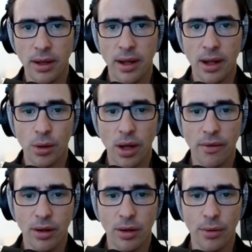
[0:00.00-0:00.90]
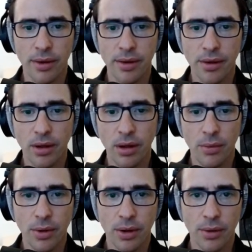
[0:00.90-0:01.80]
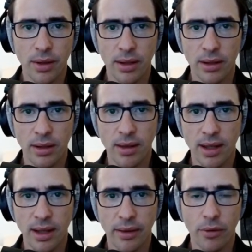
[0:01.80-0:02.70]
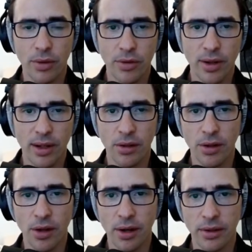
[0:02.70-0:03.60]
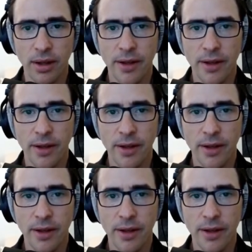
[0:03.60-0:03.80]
and you have a closed circle where you can decide if you're retraining or not.